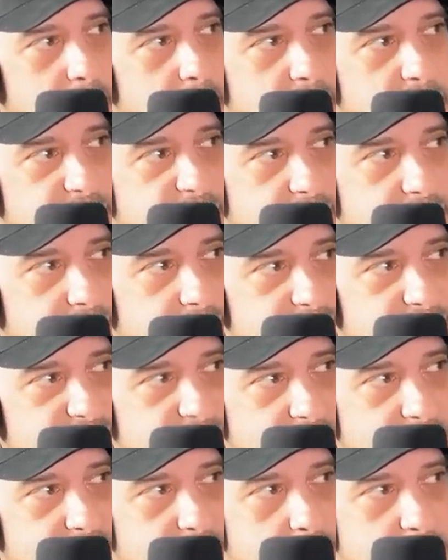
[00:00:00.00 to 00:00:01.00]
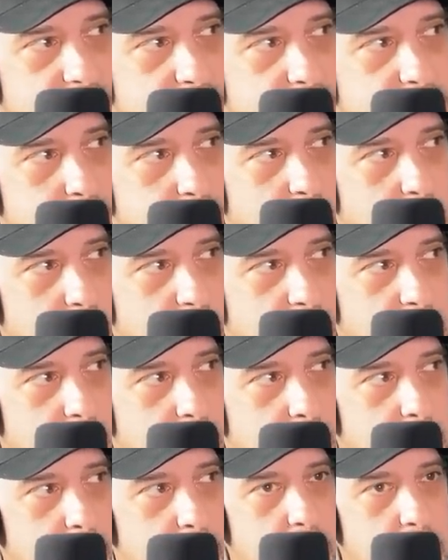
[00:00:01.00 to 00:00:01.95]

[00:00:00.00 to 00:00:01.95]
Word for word: uh, Las Vegas Pete Simone.